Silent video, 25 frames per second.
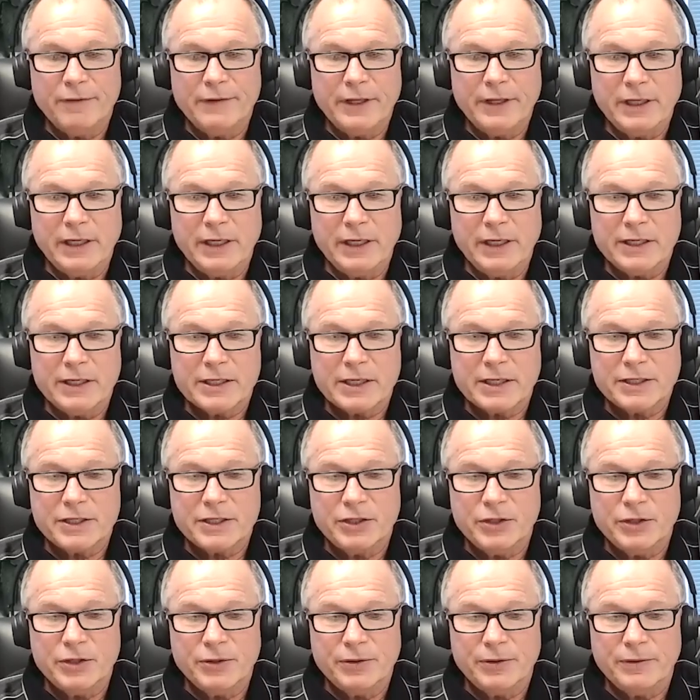the years, as
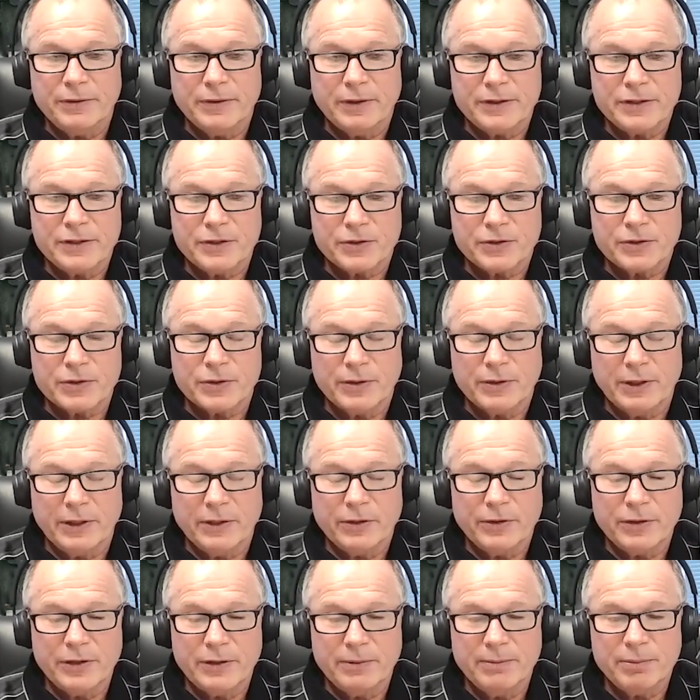your soil
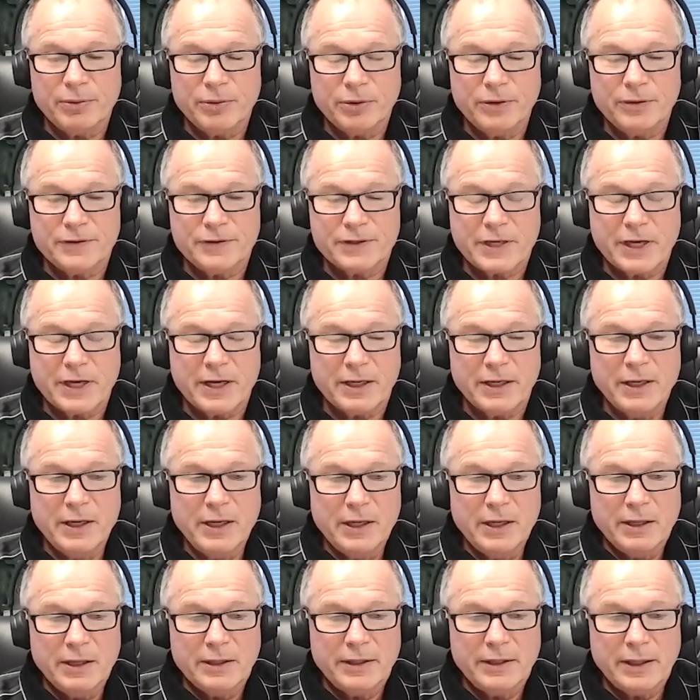health improves, that
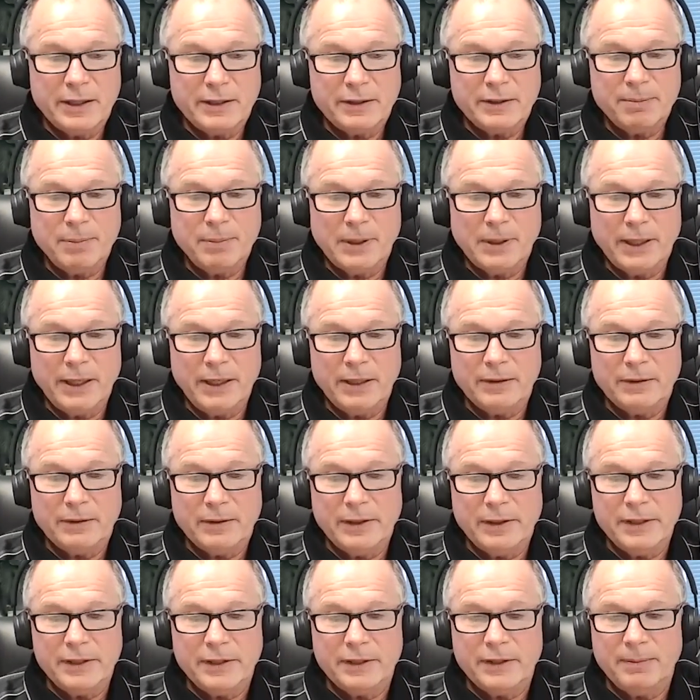the plant
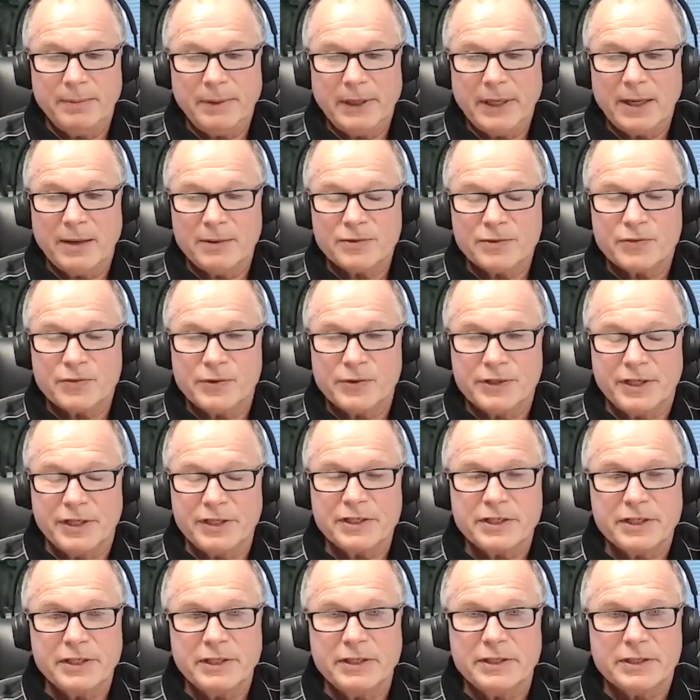it becomes
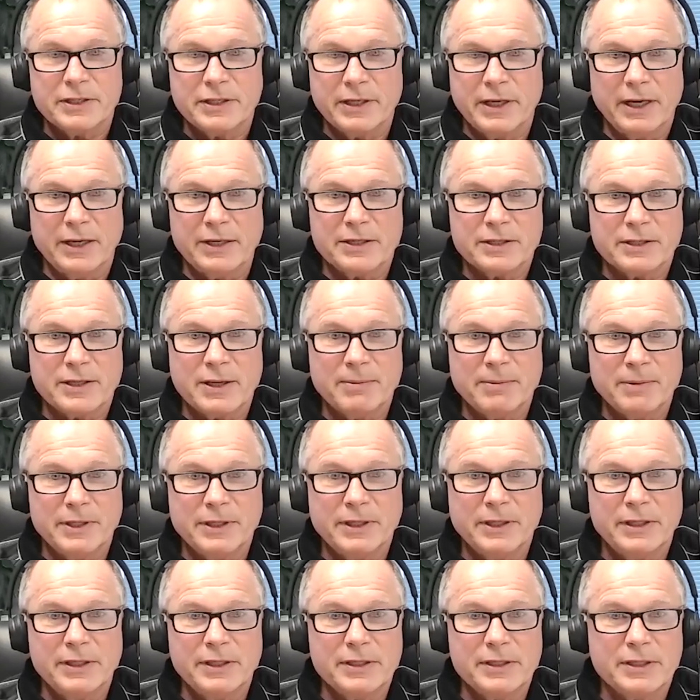resistant against some of
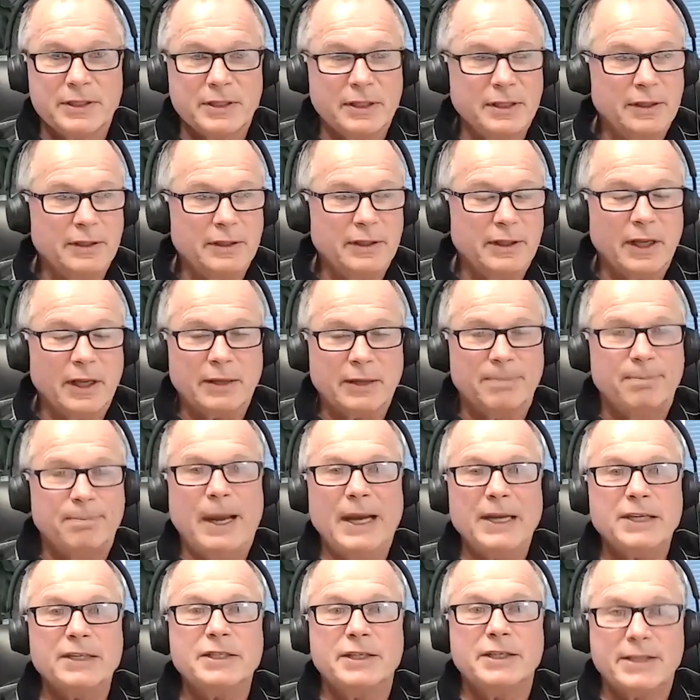these like
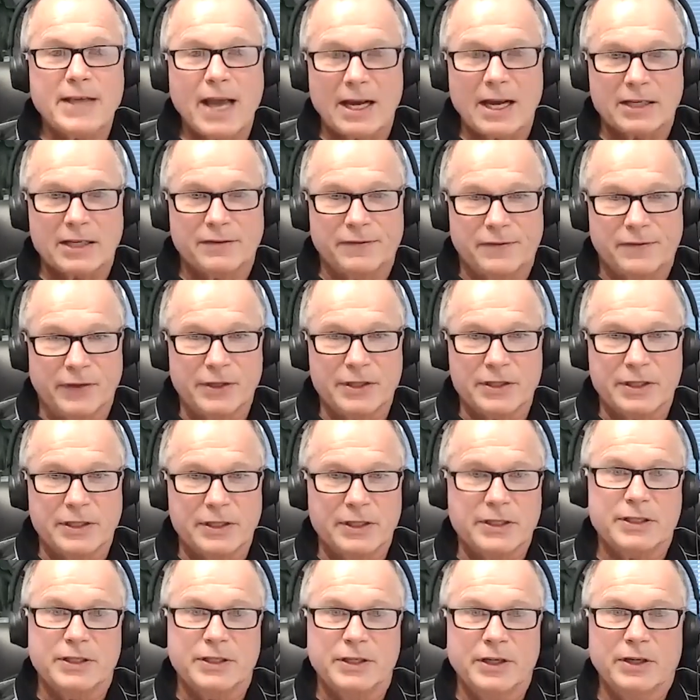pest attacks, for
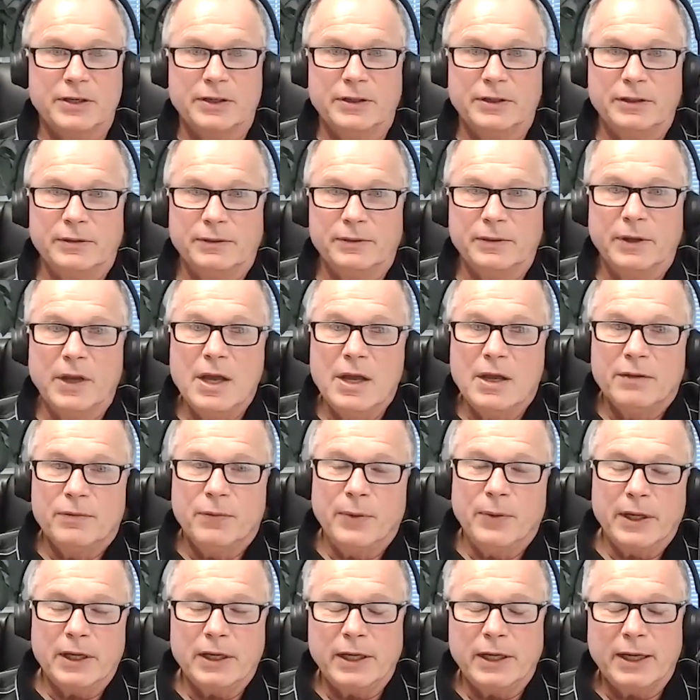instance. If
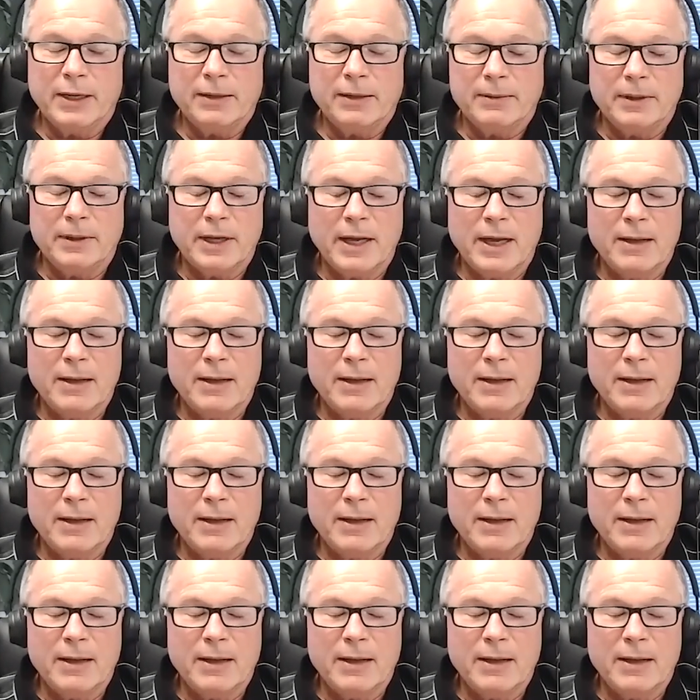we can get